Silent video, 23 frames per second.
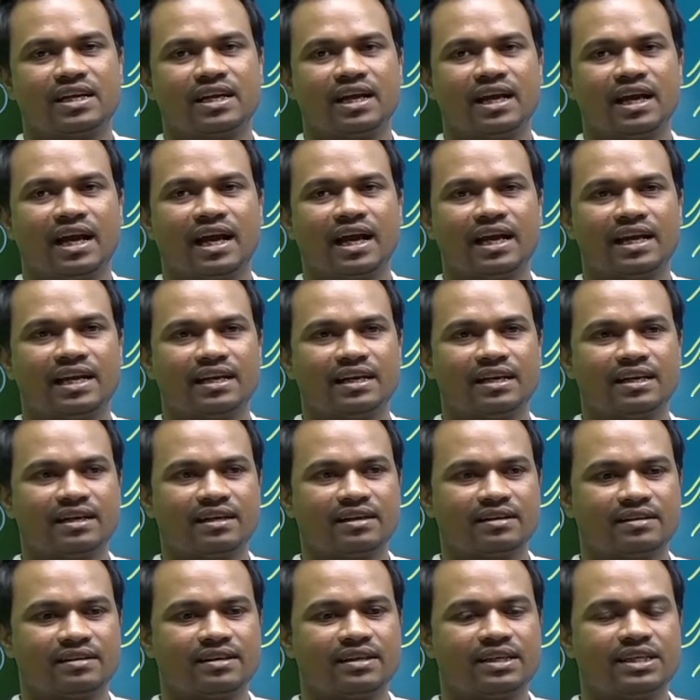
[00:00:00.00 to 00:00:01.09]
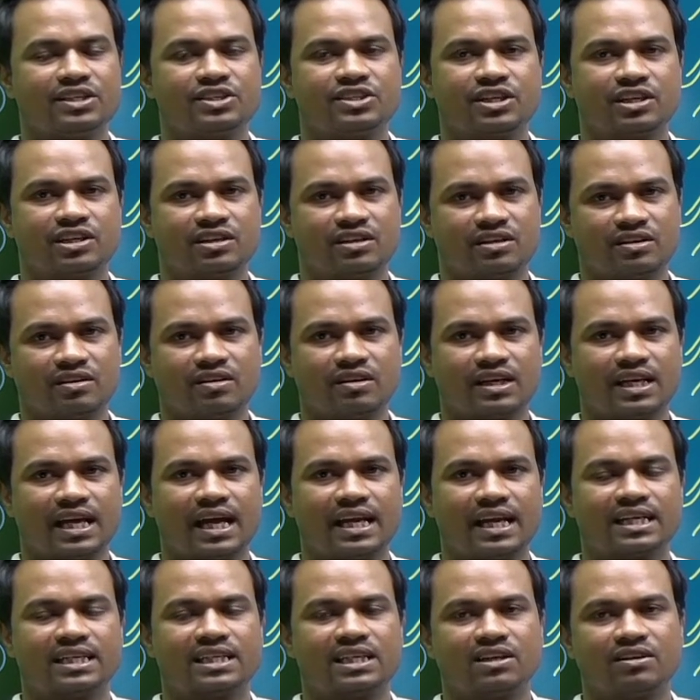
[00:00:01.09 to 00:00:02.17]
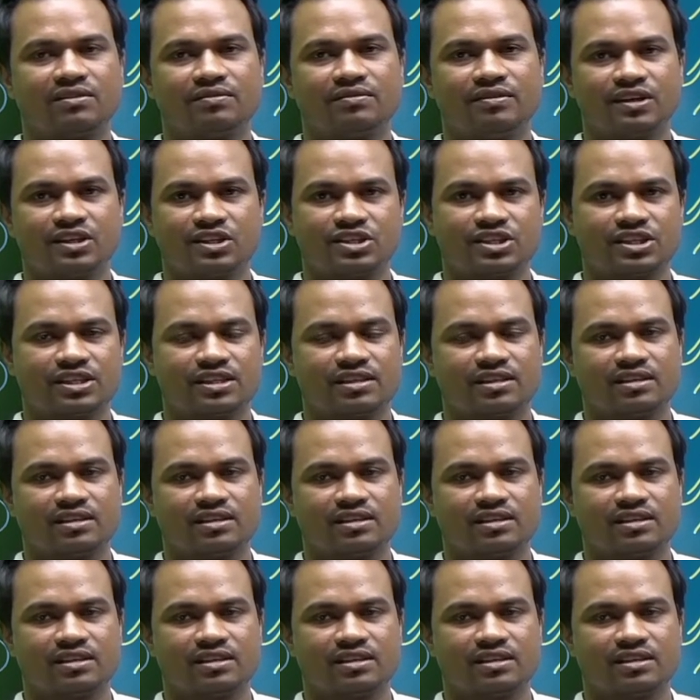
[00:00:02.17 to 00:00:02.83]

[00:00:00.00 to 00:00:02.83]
and nature or character of function,